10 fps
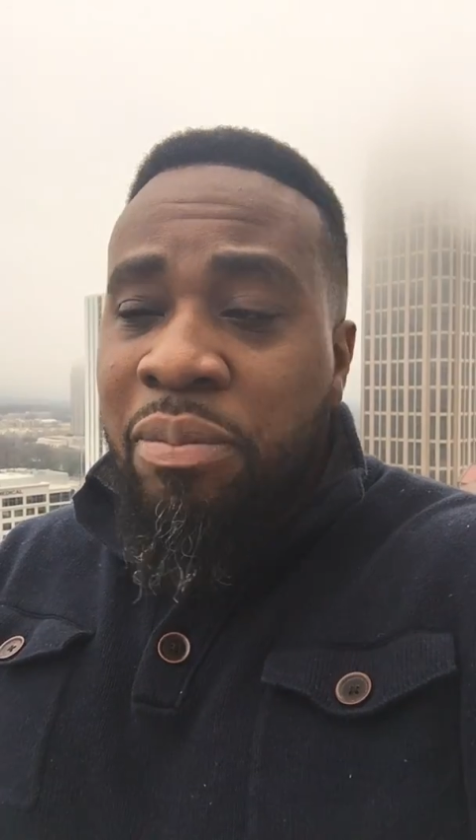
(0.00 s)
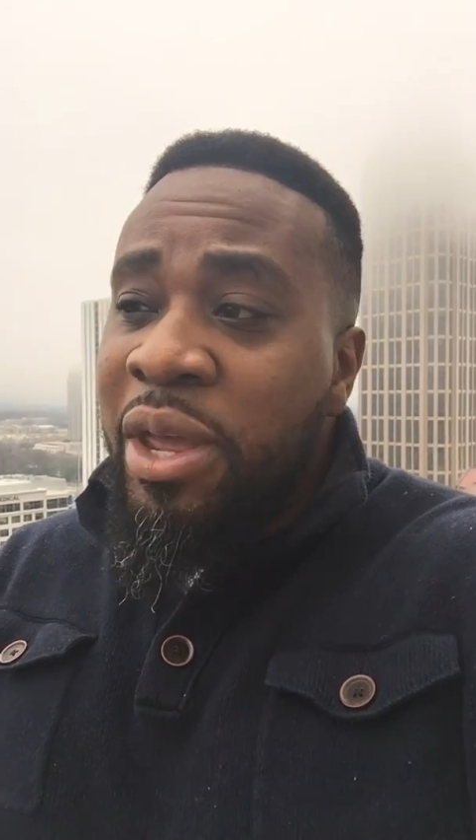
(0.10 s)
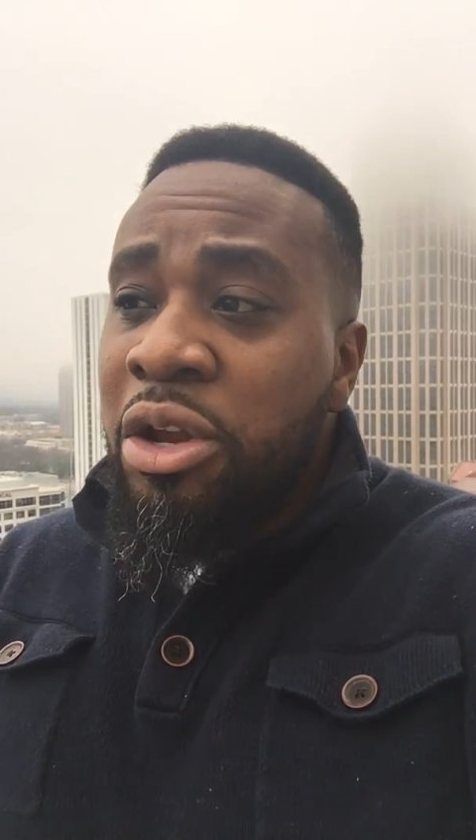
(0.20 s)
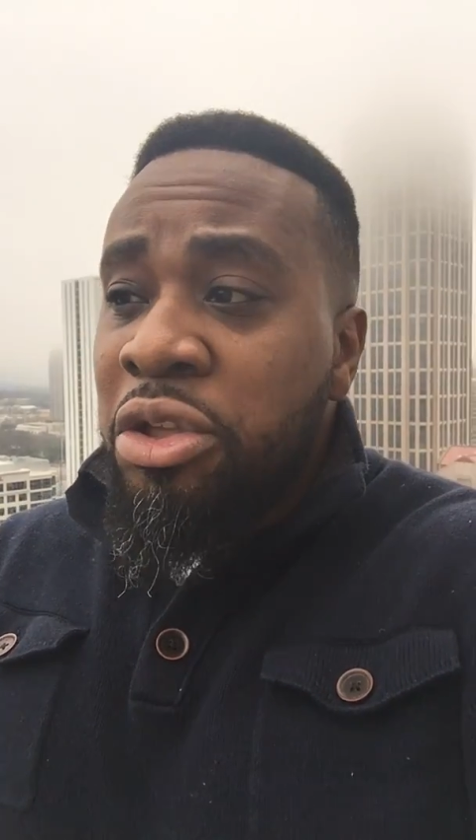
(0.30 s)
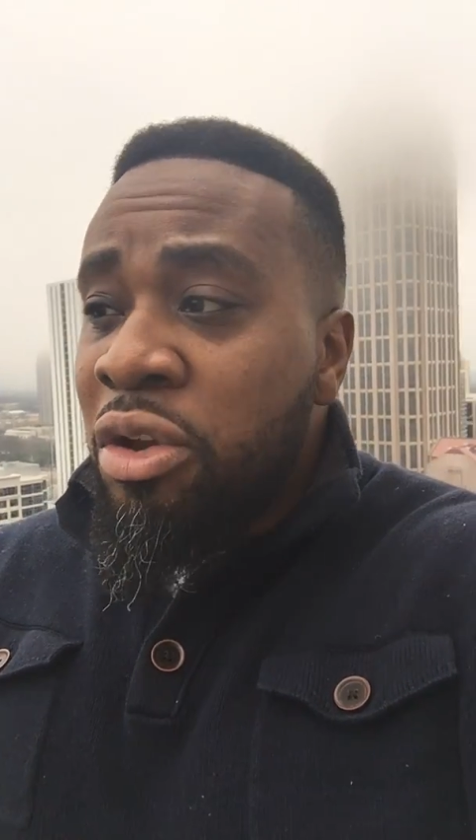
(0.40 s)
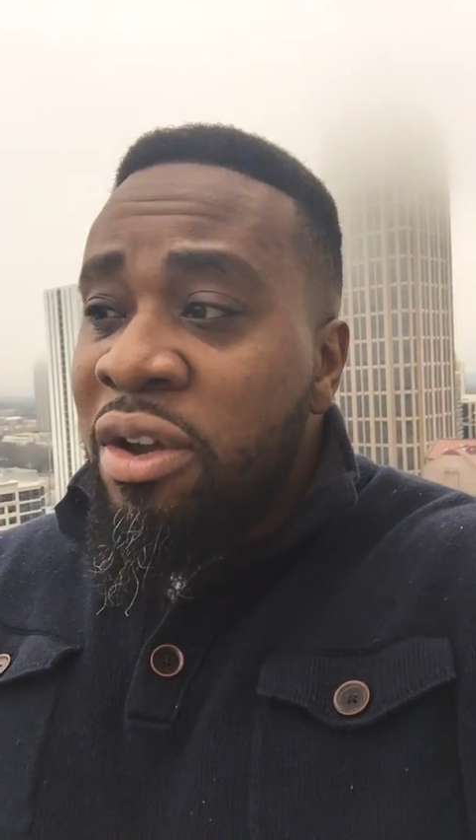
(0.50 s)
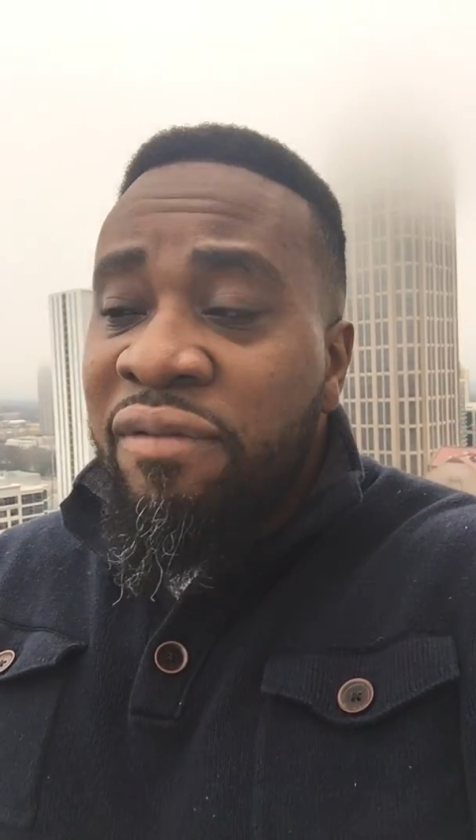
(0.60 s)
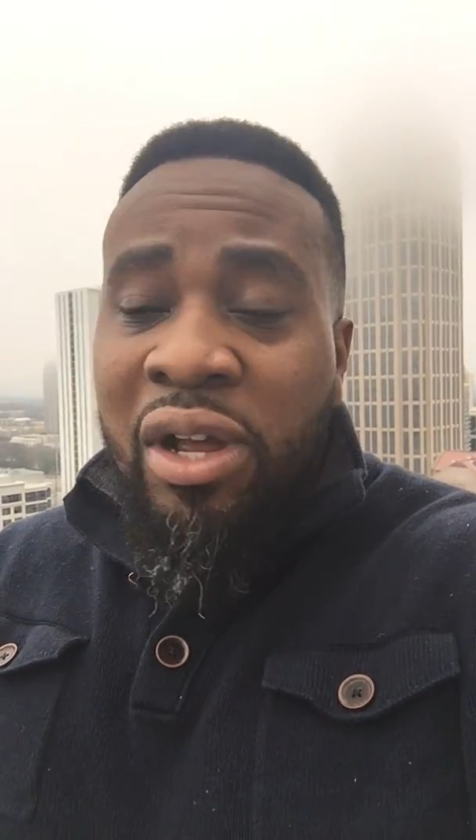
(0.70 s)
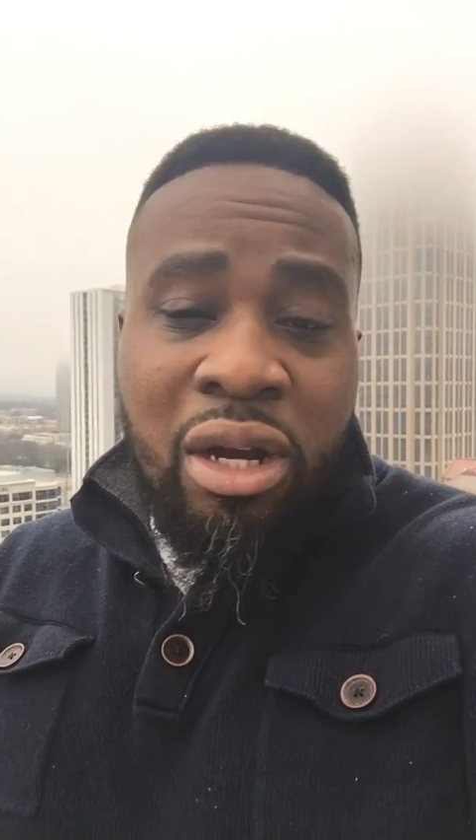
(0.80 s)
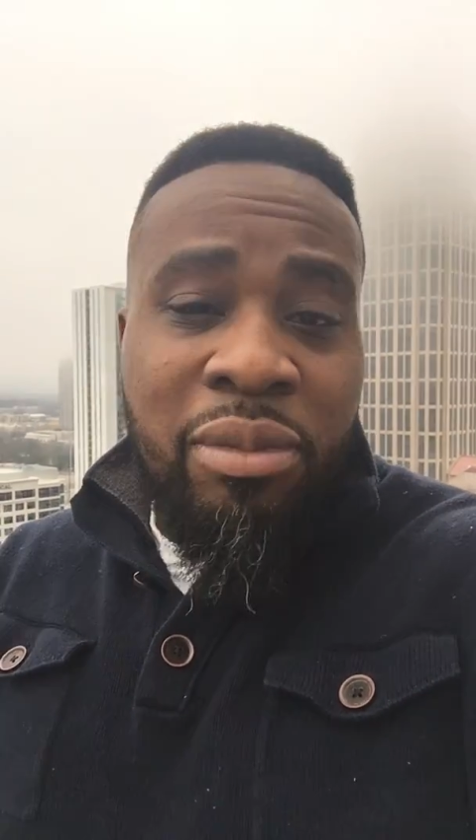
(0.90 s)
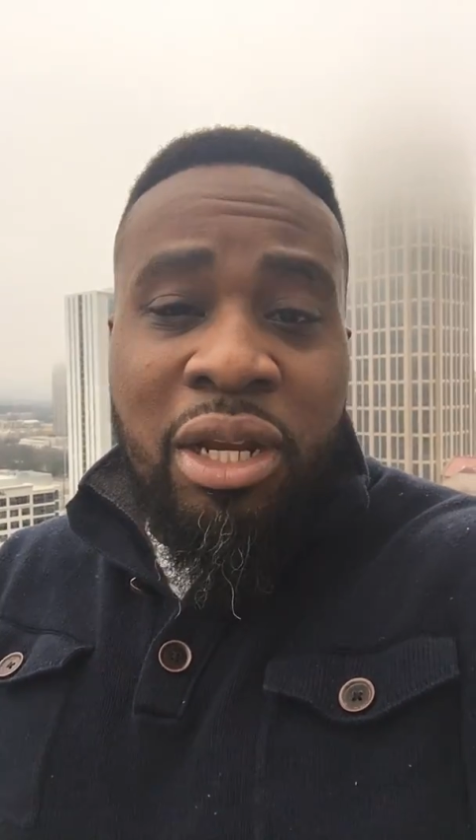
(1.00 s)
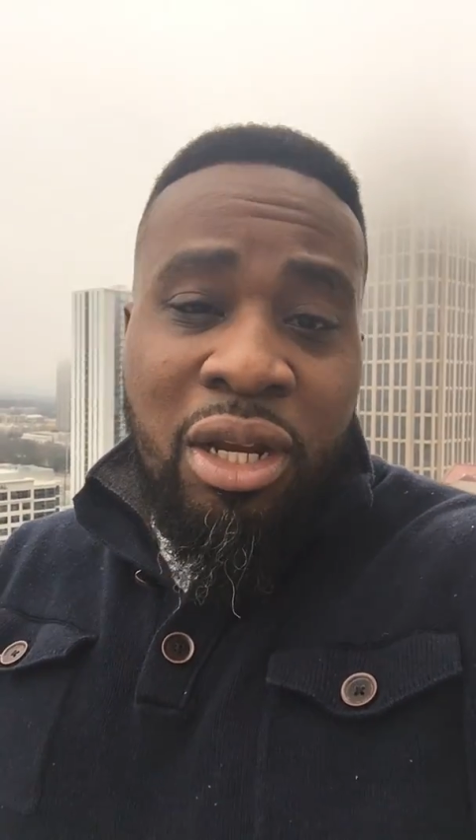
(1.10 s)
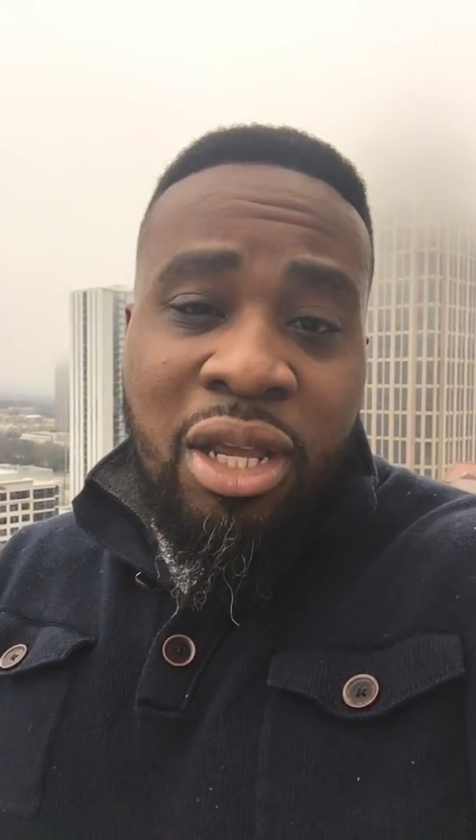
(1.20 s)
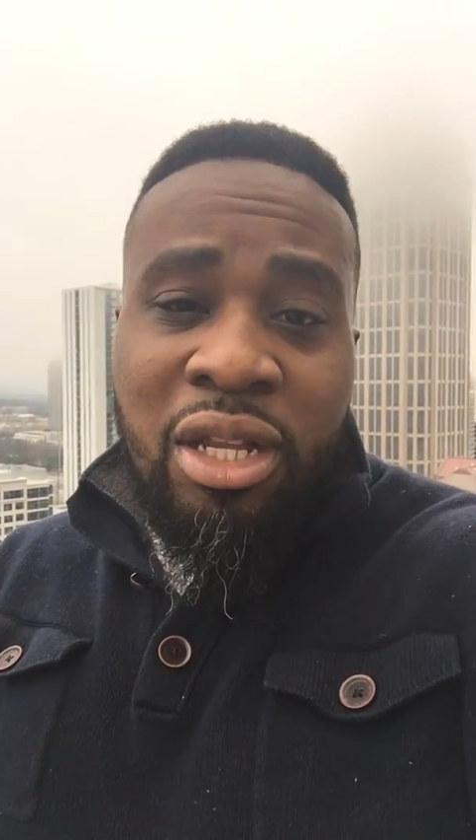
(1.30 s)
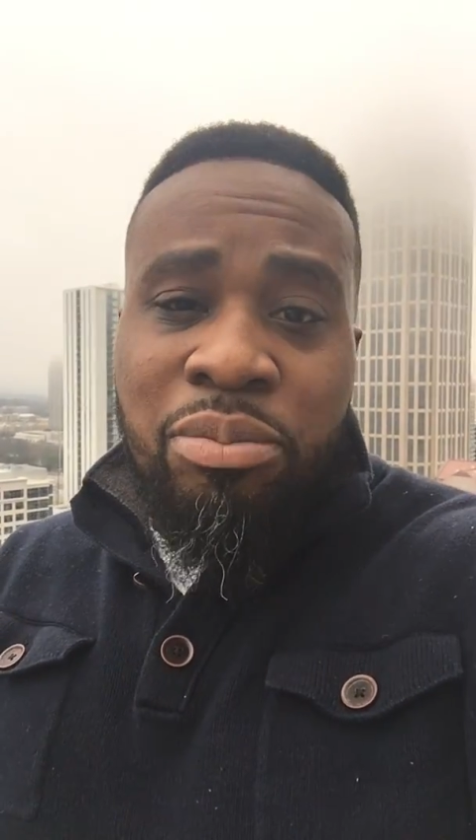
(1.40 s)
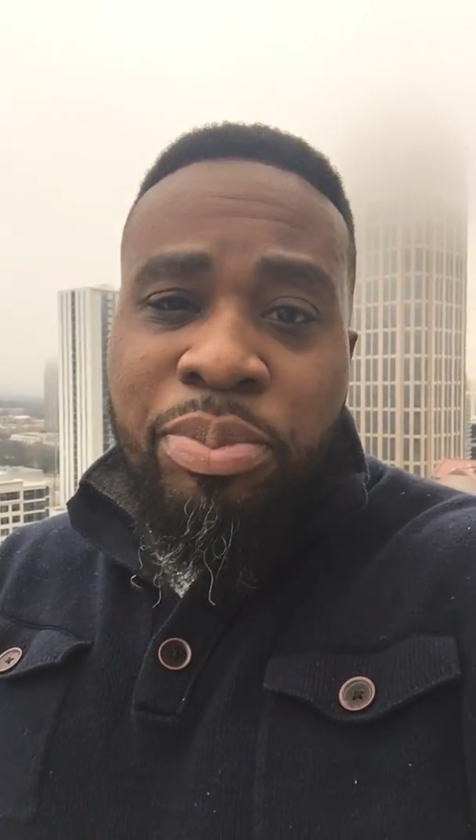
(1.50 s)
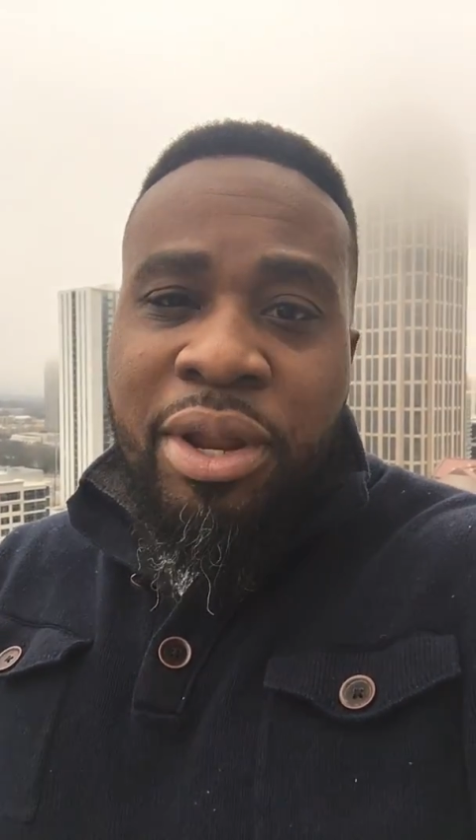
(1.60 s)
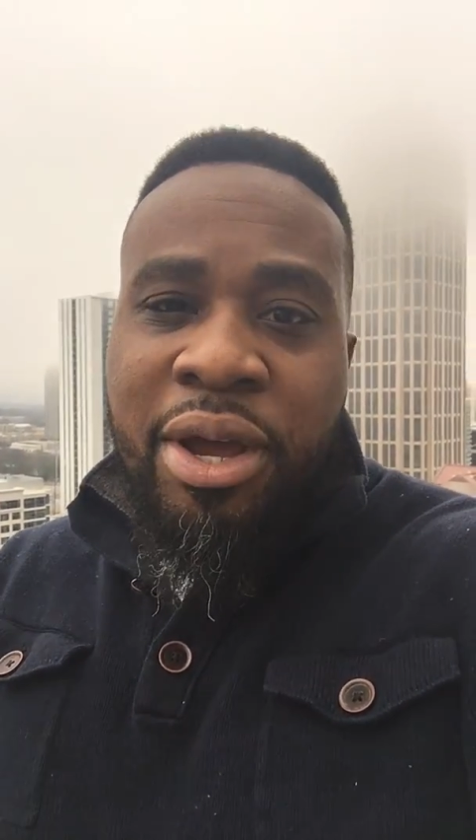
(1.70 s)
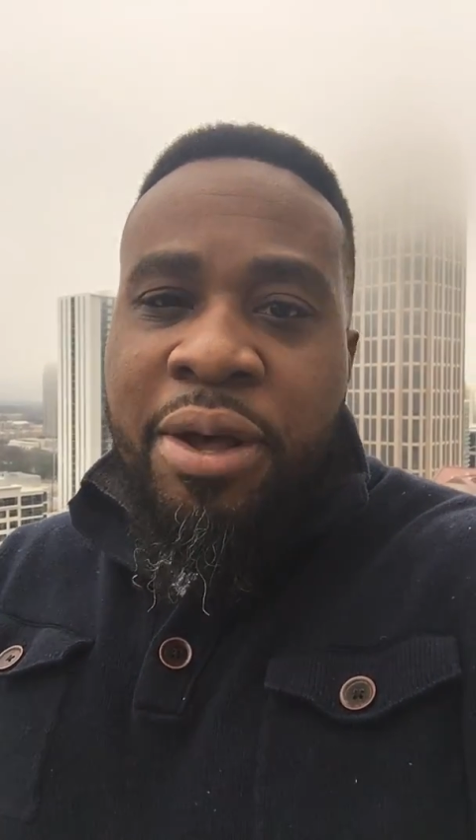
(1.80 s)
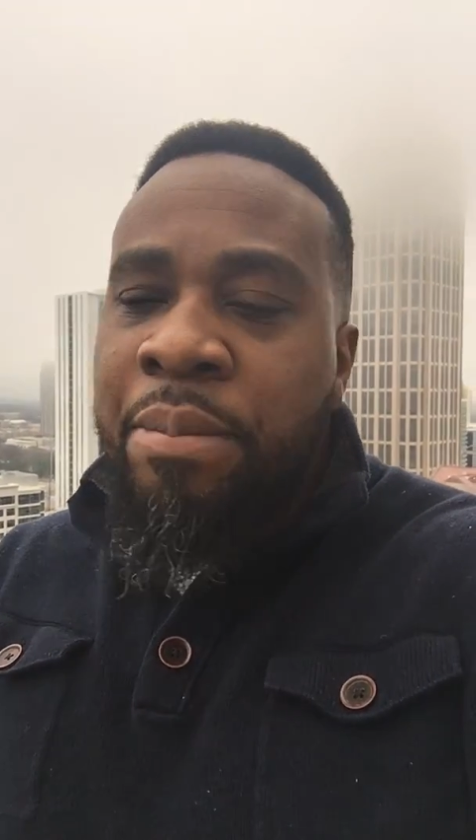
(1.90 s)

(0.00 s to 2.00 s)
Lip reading: depending on your environment it is, but